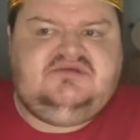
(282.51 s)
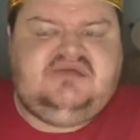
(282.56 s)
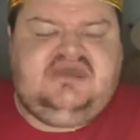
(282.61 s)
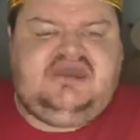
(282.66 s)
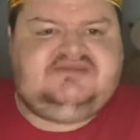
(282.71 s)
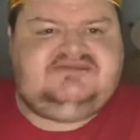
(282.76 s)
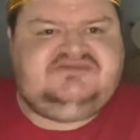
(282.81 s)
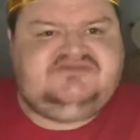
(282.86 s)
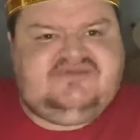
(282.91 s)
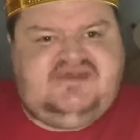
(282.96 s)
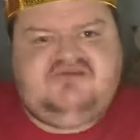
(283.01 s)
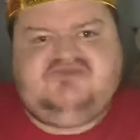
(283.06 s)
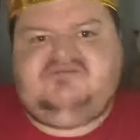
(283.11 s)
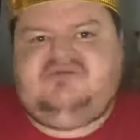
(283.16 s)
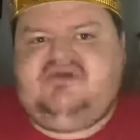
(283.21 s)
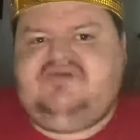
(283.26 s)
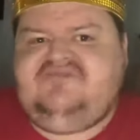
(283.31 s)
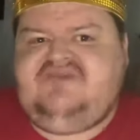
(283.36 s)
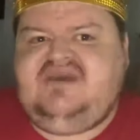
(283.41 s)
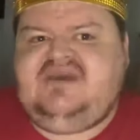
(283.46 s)
interact with
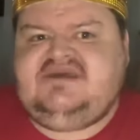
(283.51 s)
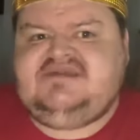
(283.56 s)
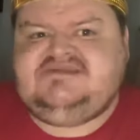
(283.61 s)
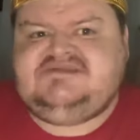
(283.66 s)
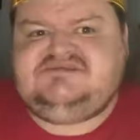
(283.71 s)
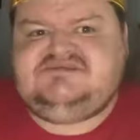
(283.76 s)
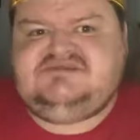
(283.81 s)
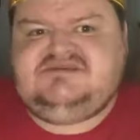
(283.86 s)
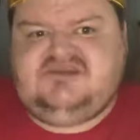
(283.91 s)
my fans,